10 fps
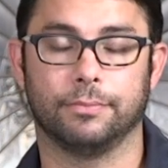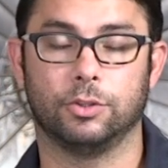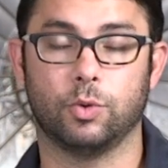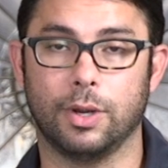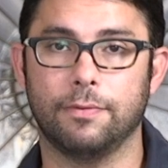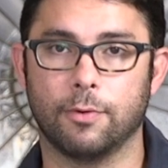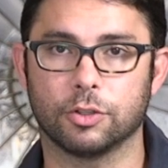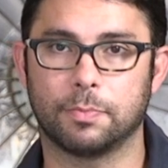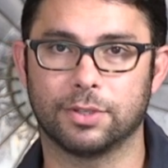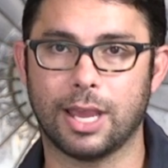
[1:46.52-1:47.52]
20
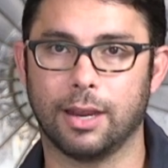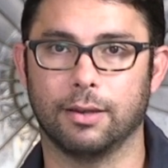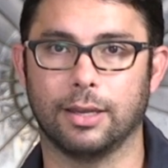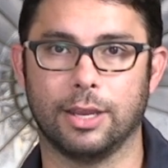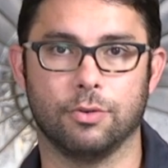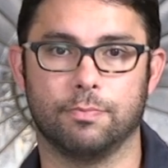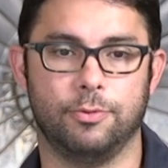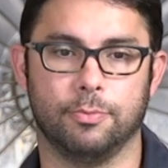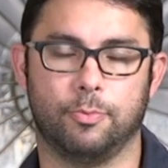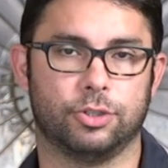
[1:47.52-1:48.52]
photos per second and
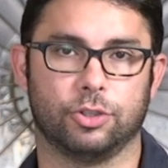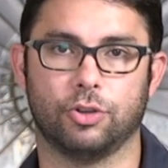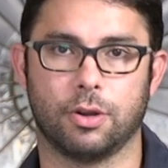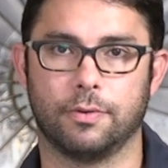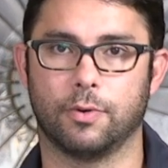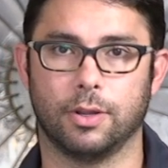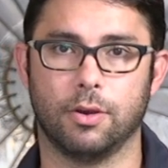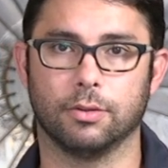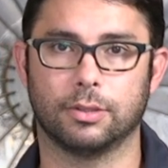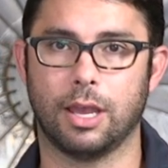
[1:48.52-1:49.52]
you push the shutter for a
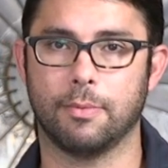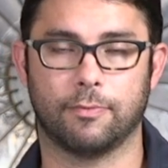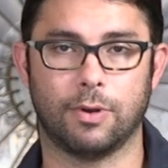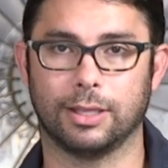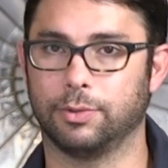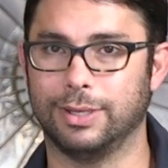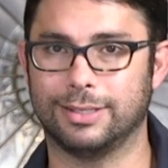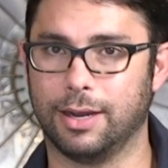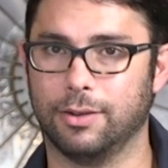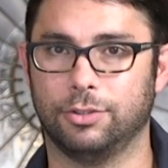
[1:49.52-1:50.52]
long time and for like 3
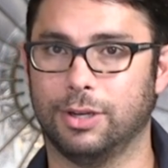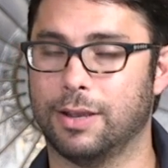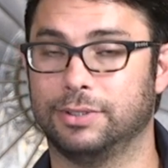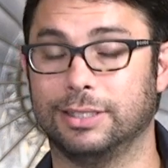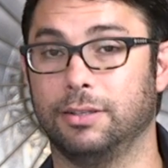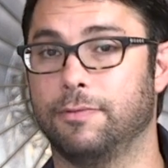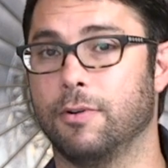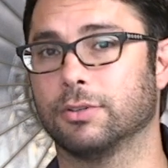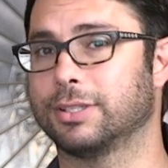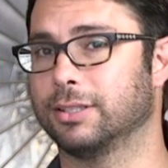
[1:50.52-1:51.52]
seconds, you have 60
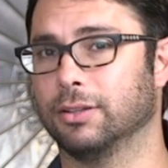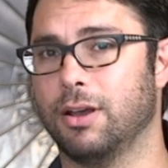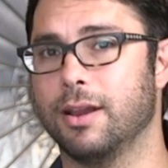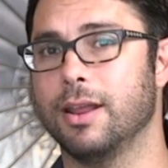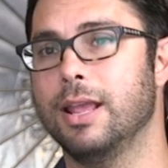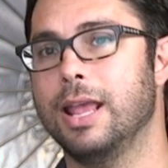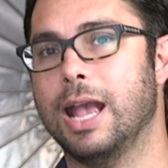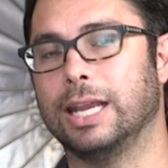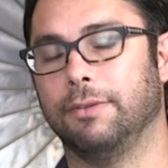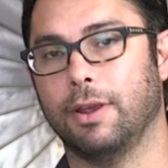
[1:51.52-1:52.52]
photos. That's a lot.
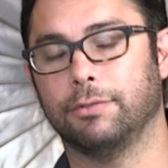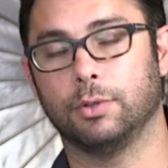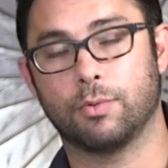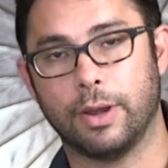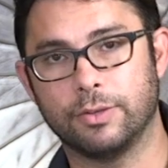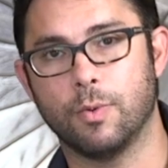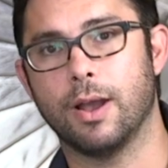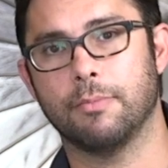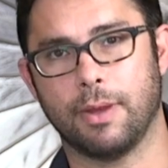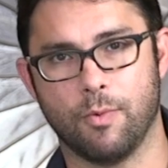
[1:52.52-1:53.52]
And if you have to erase
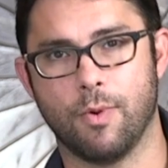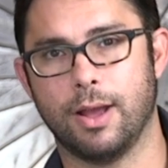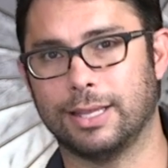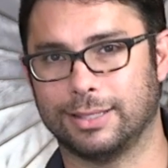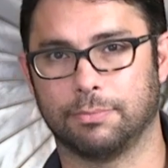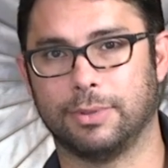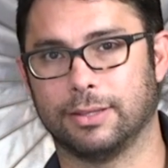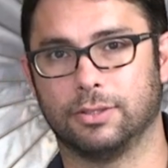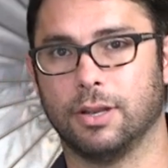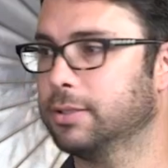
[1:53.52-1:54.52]
one by one,
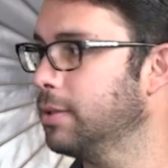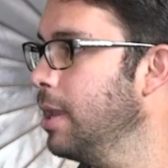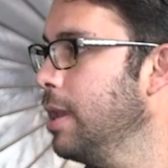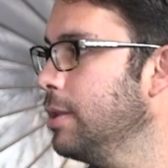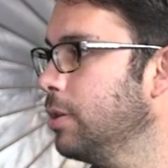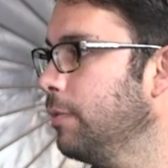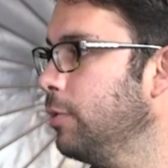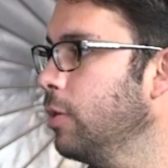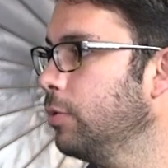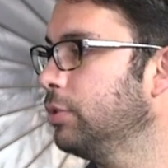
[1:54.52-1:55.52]
that sucks. So if
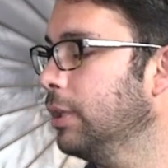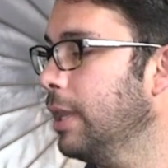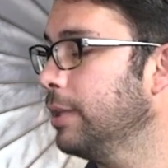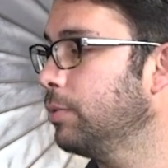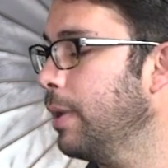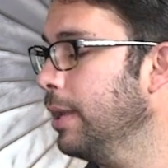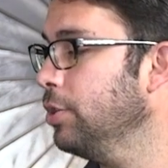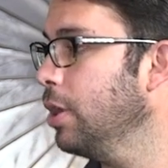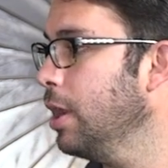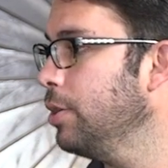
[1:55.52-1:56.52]
you go to select
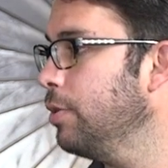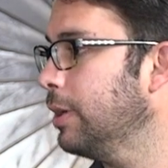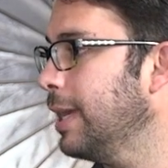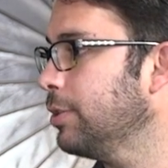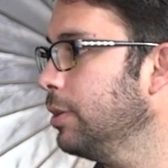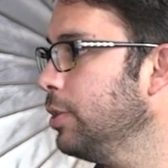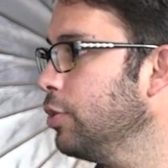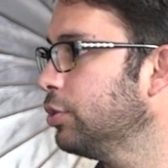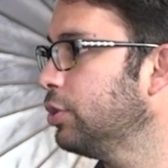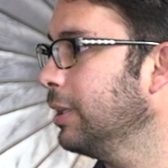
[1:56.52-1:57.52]
range, you can actually
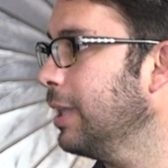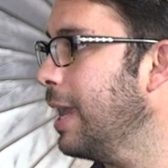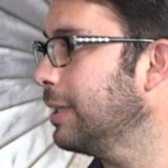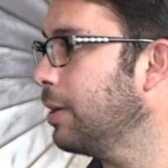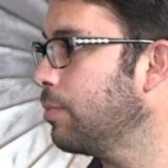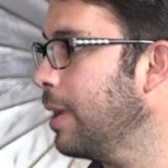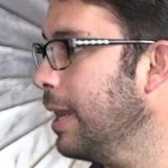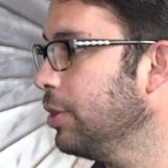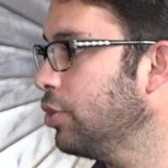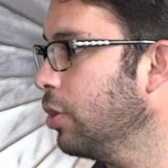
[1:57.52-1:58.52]
just select a
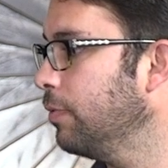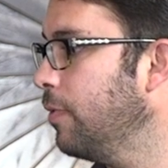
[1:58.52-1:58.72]
range of